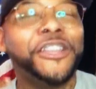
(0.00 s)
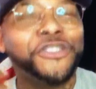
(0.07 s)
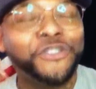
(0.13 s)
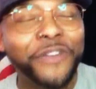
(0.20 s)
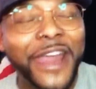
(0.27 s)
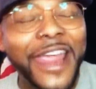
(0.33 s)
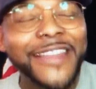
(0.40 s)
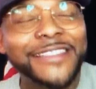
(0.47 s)

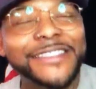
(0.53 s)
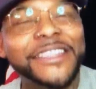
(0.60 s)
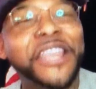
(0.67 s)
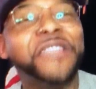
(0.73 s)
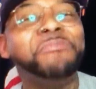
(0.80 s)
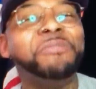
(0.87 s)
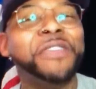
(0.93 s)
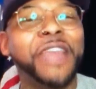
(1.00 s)

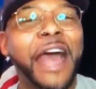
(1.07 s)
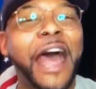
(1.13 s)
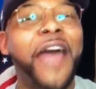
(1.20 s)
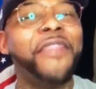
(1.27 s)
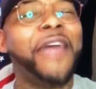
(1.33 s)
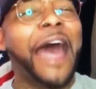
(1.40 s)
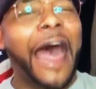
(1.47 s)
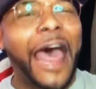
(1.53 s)
transcend
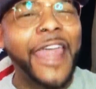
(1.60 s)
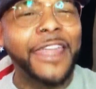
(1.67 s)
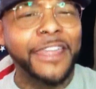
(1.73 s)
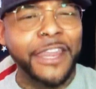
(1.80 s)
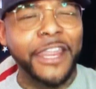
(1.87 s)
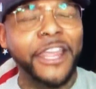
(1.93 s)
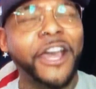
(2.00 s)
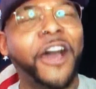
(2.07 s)
beyond the
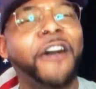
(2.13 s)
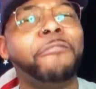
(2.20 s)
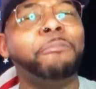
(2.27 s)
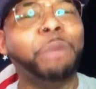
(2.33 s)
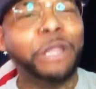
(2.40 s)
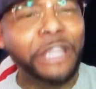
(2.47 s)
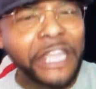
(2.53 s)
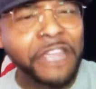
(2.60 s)
idea
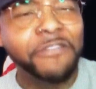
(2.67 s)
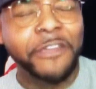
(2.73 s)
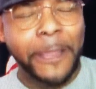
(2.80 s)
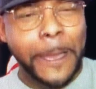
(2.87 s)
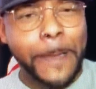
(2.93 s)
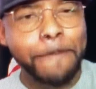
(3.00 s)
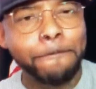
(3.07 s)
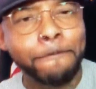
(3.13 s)
of
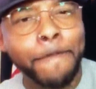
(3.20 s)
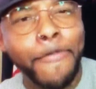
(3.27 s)
believing.